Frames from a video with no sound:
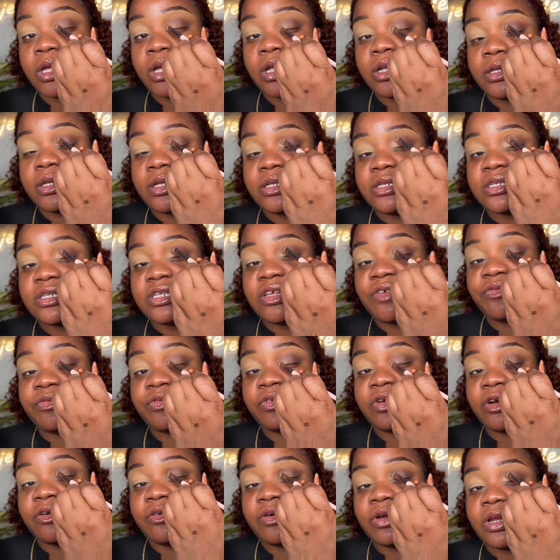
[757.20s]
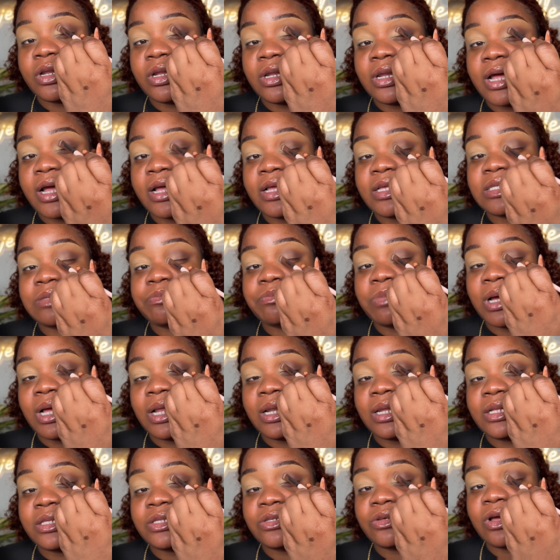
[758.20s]
this is a very nice
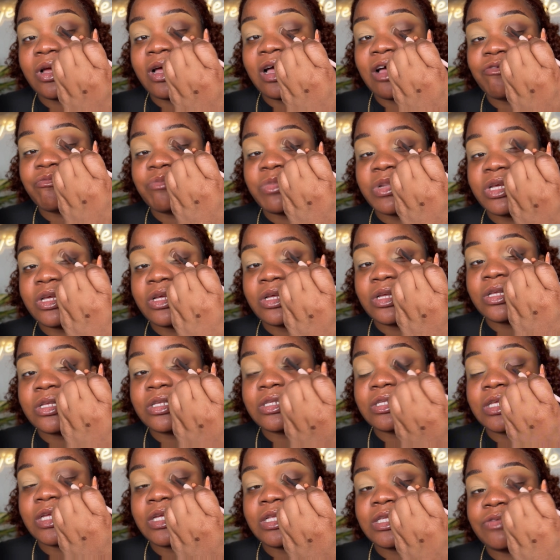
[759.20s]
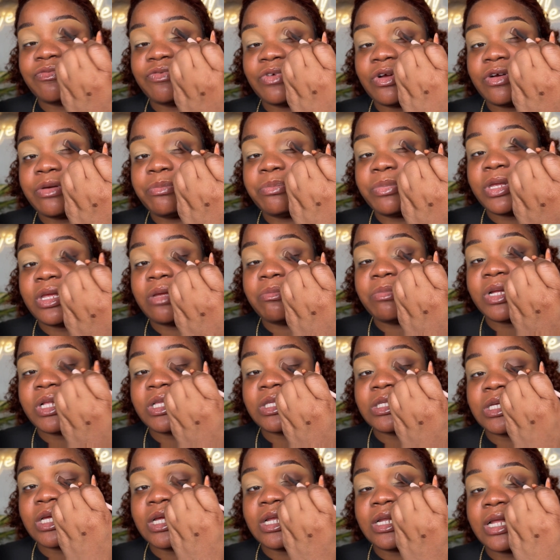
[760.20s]
palette to have because it's very
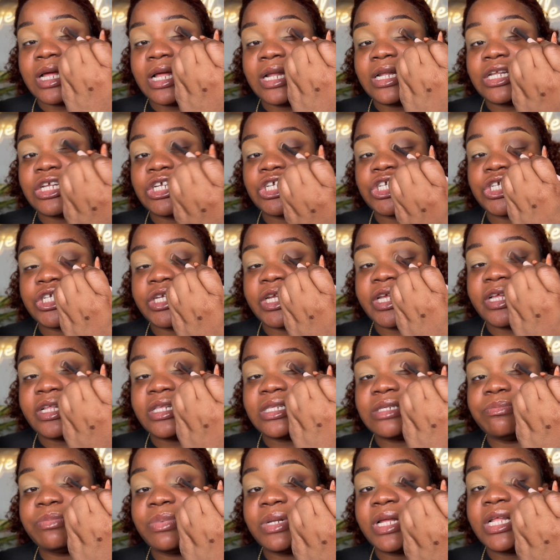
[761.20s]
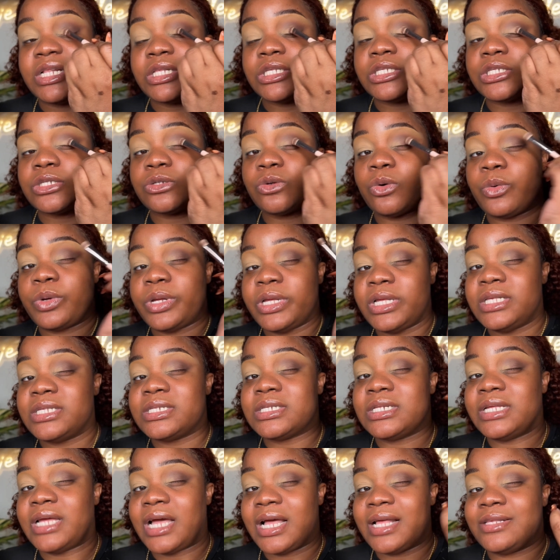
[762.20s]
pigmented and the shades blend so
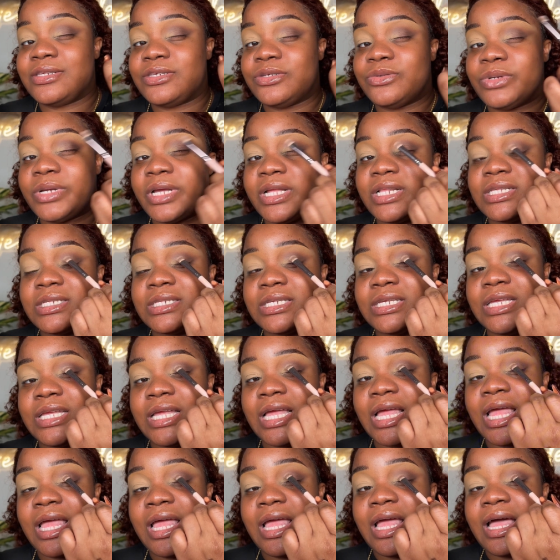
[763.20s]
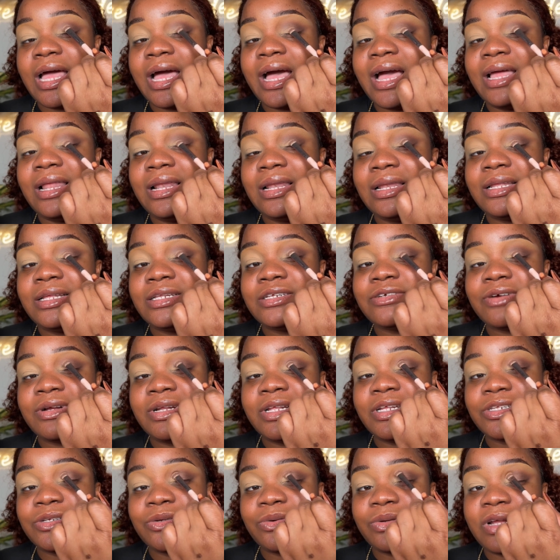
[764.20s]
easily. As you can see, I
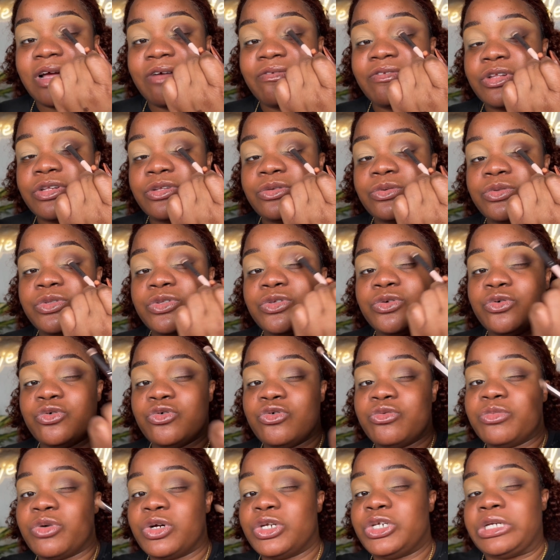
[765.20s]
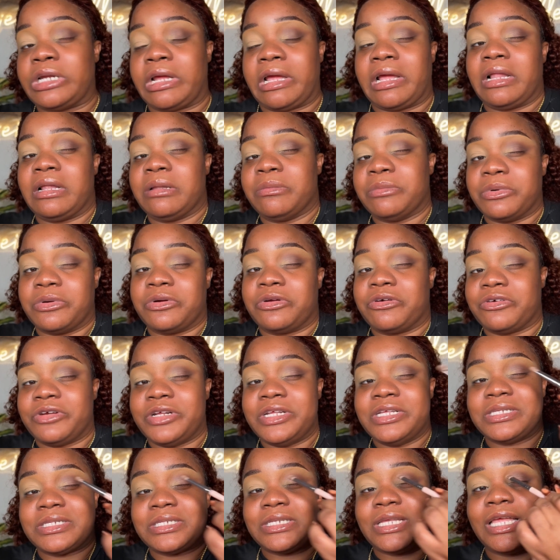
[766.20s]
literally don't have to do too much elbow
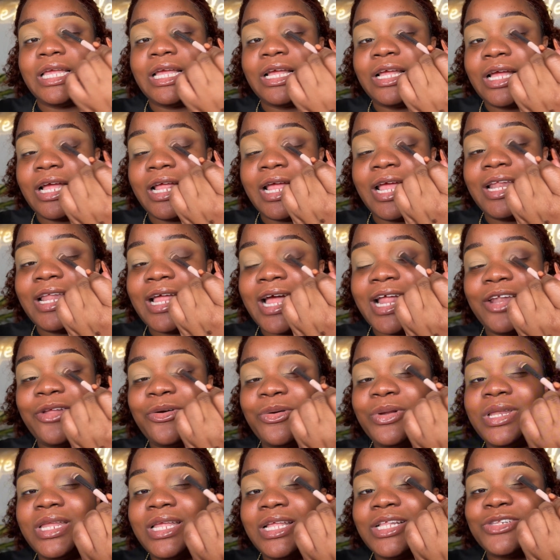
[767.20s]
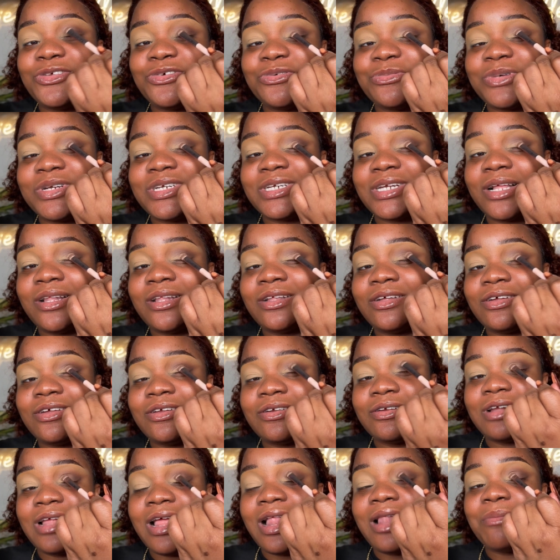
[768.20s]
greasing. I don't need too much
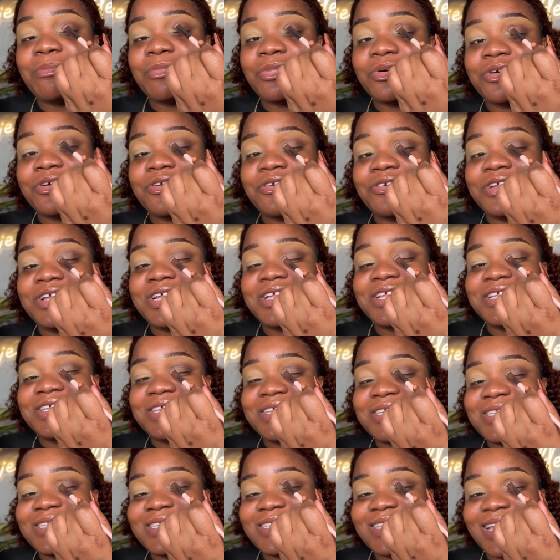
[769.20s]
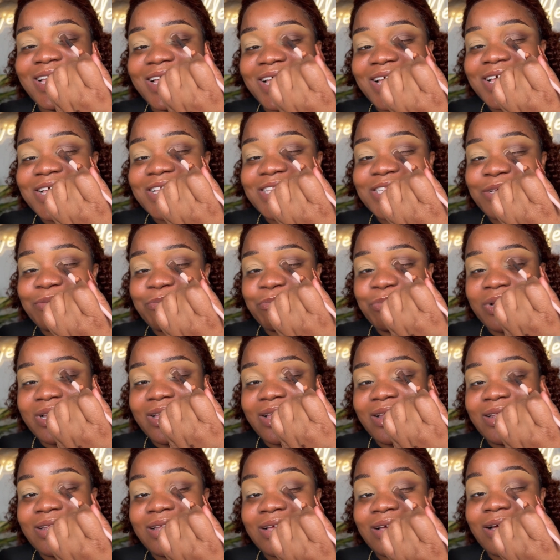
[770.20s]
elbow grease to
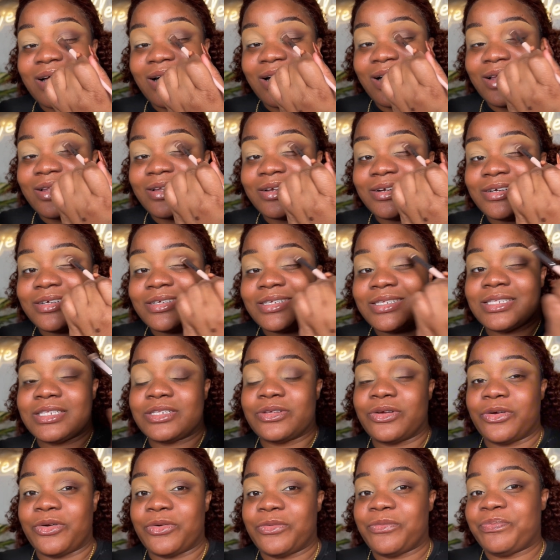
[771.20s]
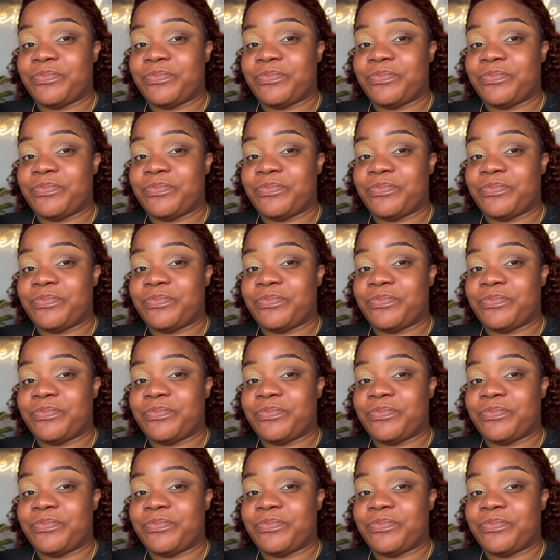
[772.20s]
blend the colors. So